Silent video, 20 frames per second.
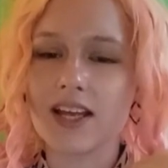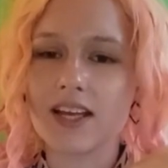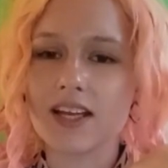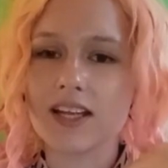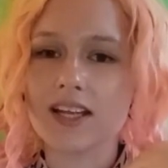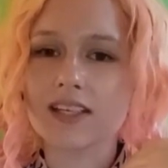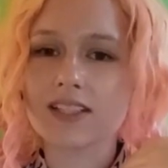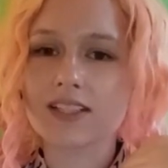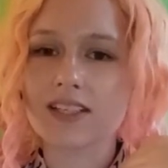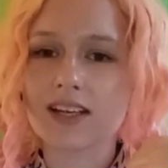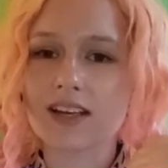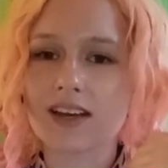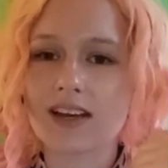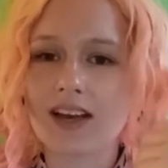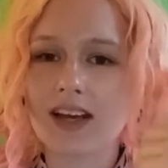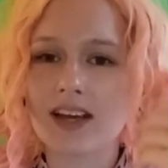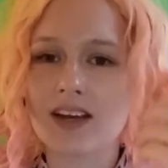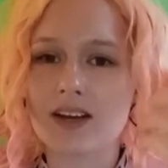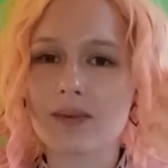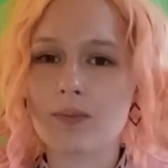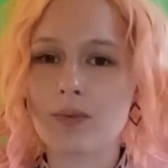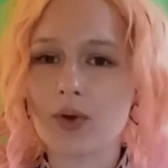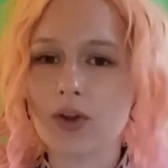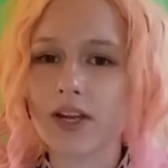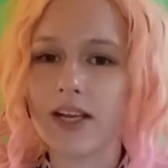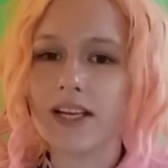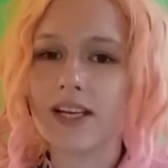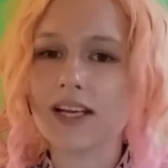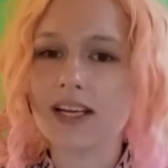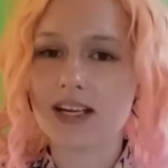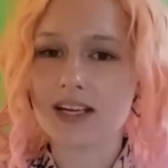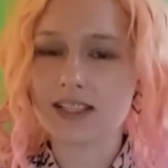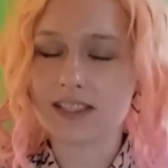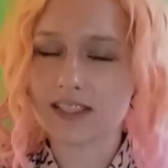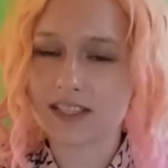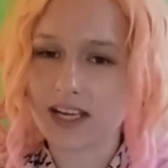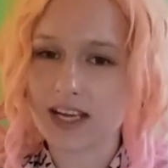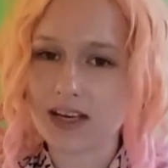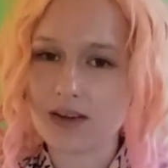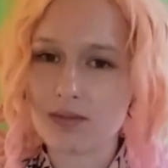it is like a political
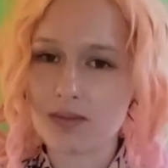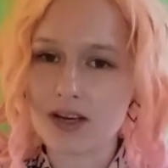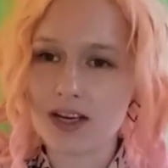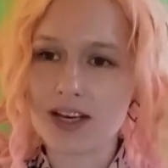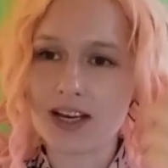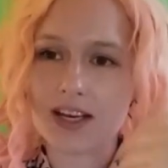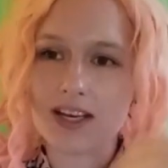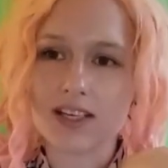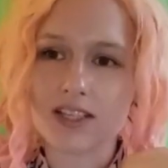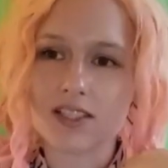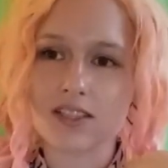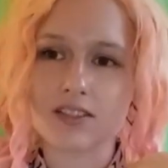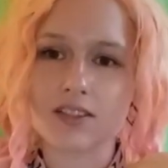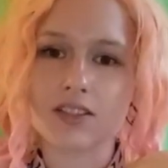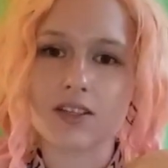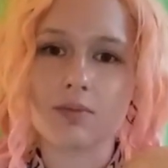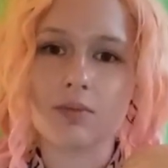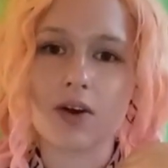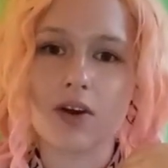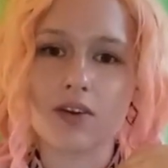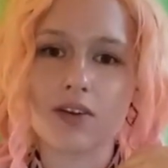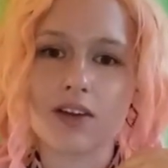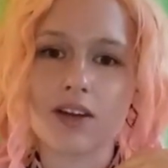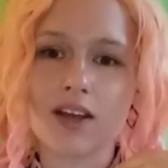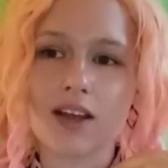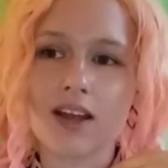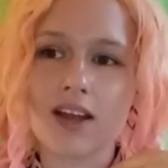statement that it's just about